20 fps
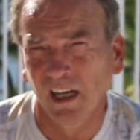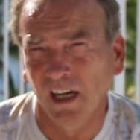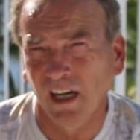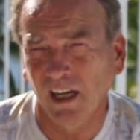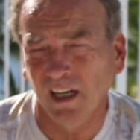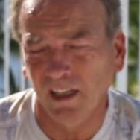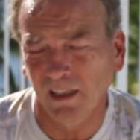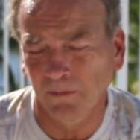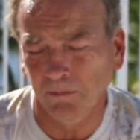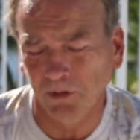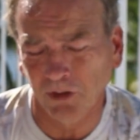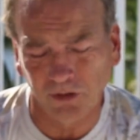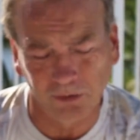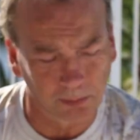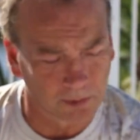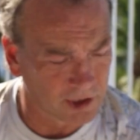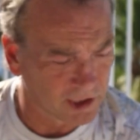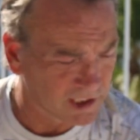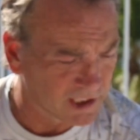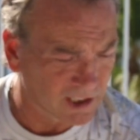There's
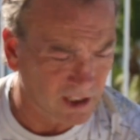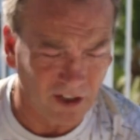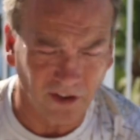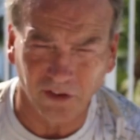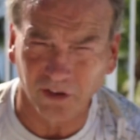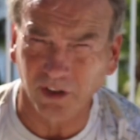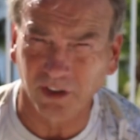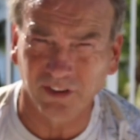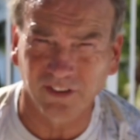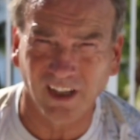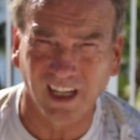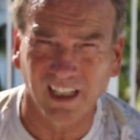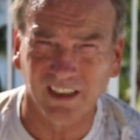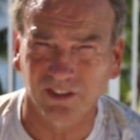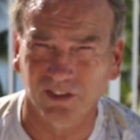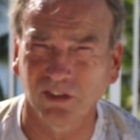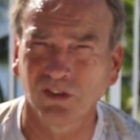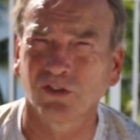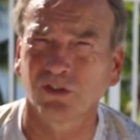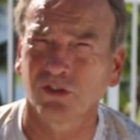plenty of other
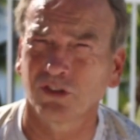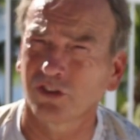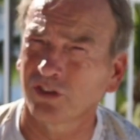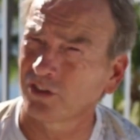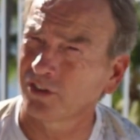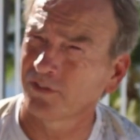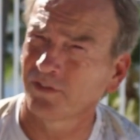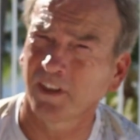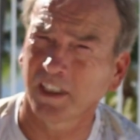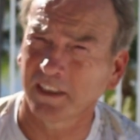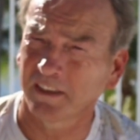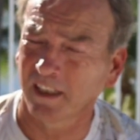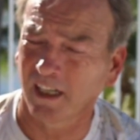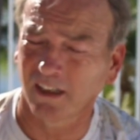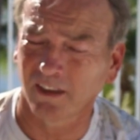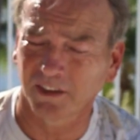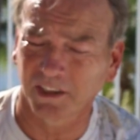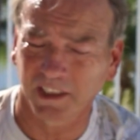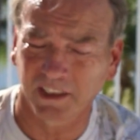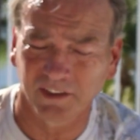attacks. These are just the
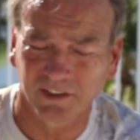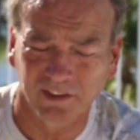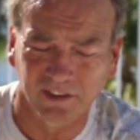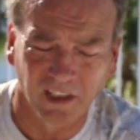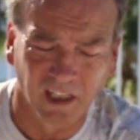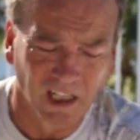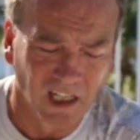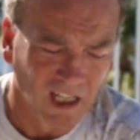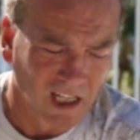fatalities.